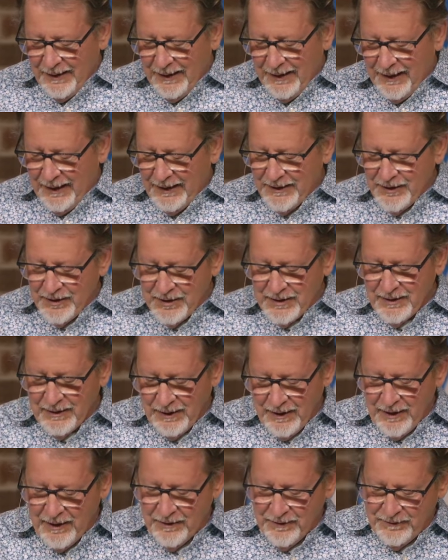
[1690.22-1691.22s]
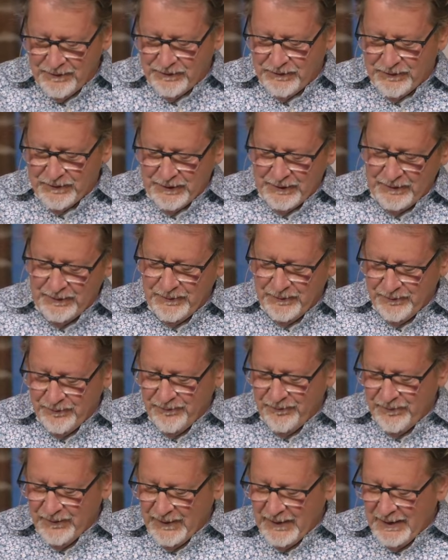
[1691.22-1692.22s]
I just love
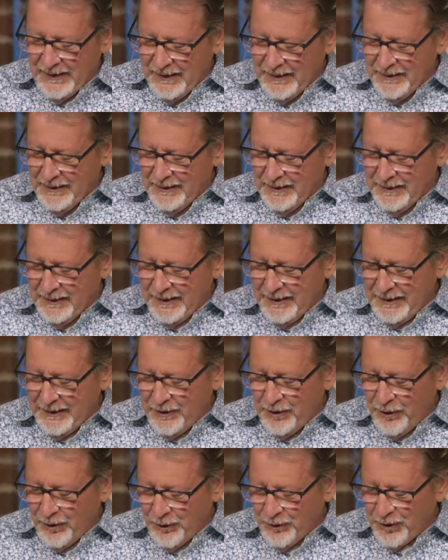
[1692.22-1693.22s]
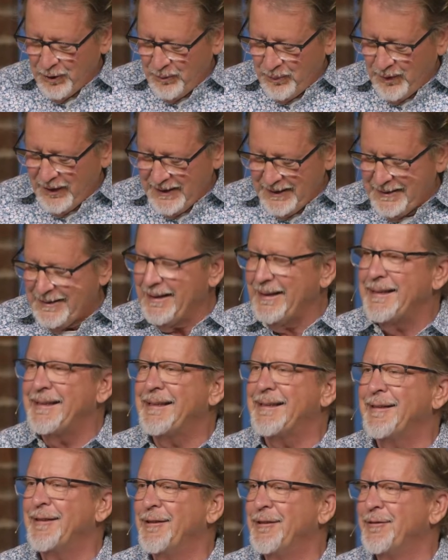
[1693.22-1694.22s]
that he called her
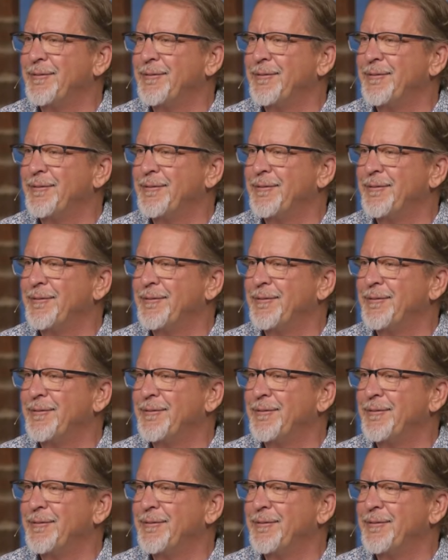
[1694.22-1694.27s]
princess.